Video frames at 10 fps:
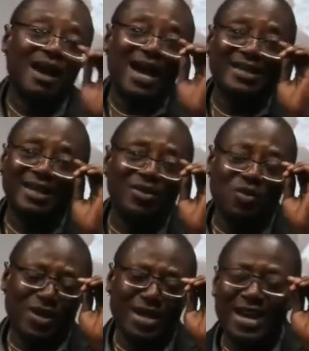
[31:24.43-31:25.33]
I tell you,
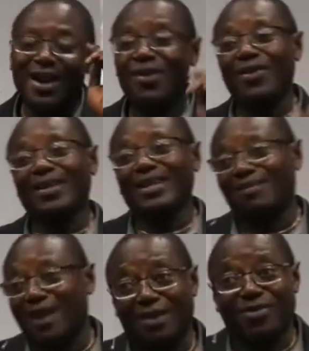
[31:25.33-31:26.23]
we read
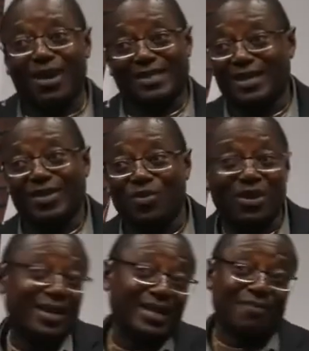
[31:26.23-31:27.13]
the Bible. I tell you,
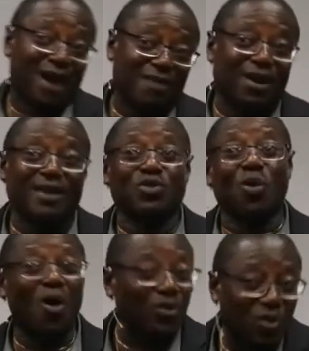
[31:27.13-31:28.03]
we read the Bible, and you
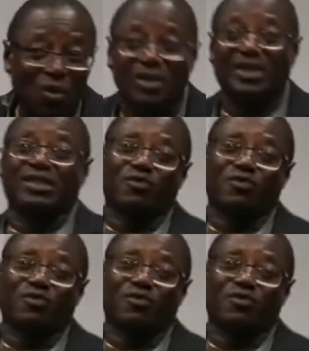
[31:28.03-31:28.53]
all know this